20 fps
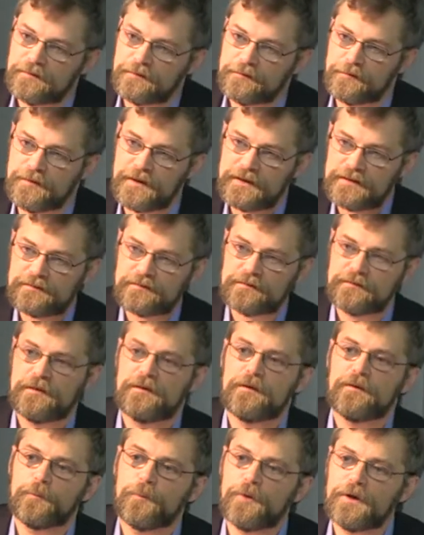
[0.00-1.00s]
So that's
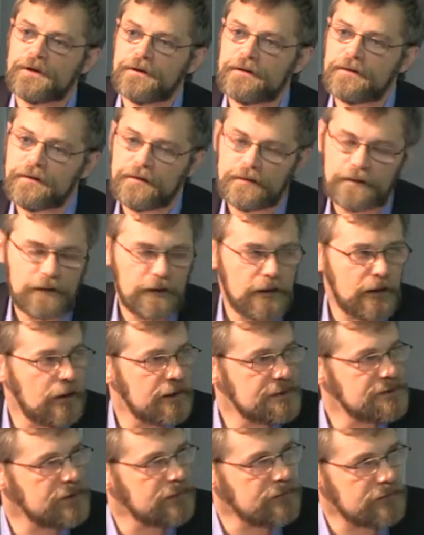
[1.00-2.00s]
one
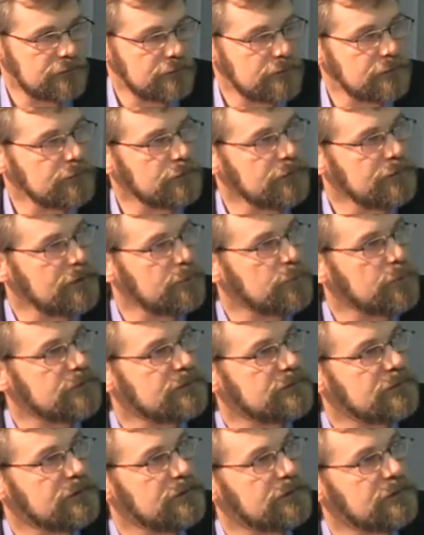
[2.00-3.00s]
gesture. So there
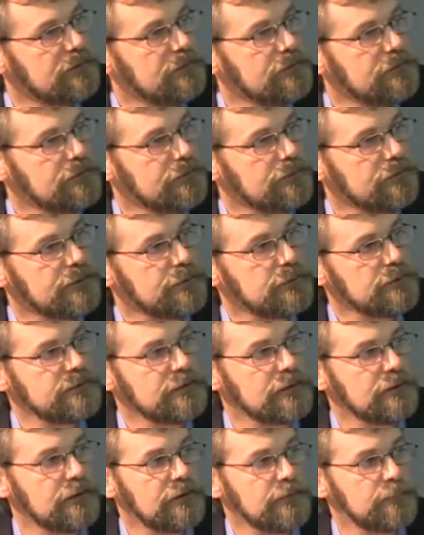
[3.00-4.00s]
was a, you know, there
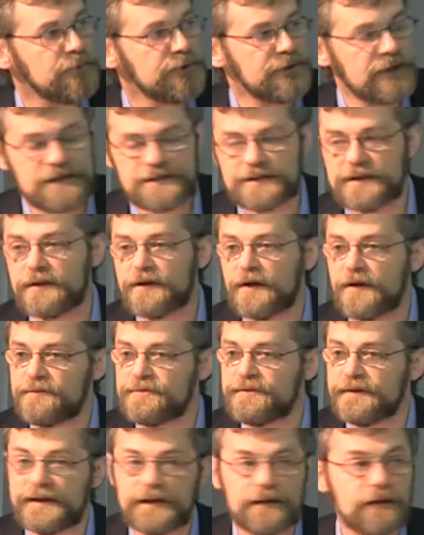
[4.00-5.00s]
was a potential
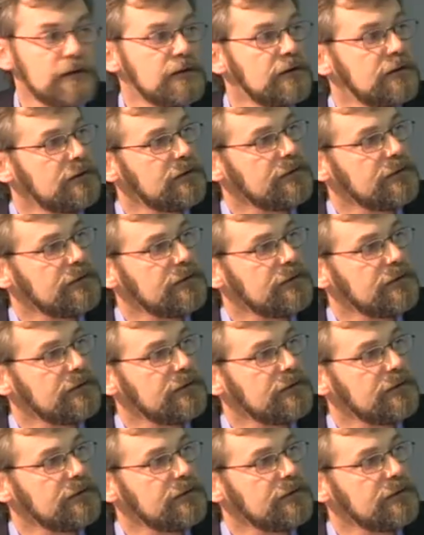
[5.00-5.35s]
conflict.